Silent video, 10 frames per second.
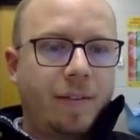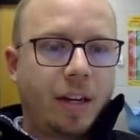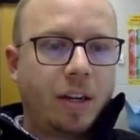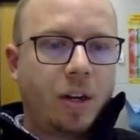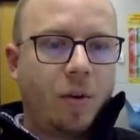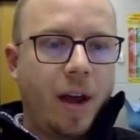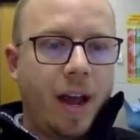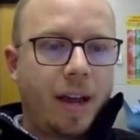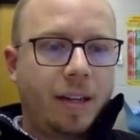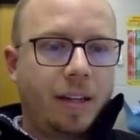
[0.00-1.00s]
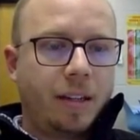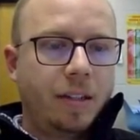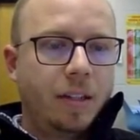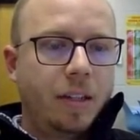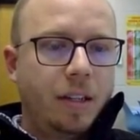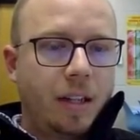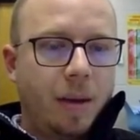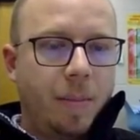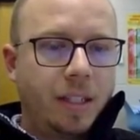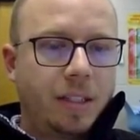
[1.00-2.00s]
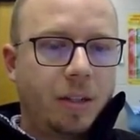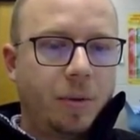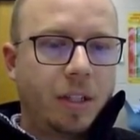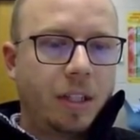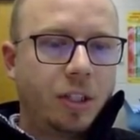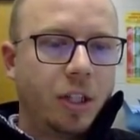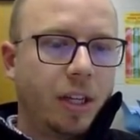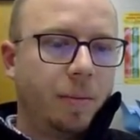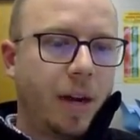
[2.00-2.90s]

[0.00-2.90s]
I could go add in that basic weekly agenda,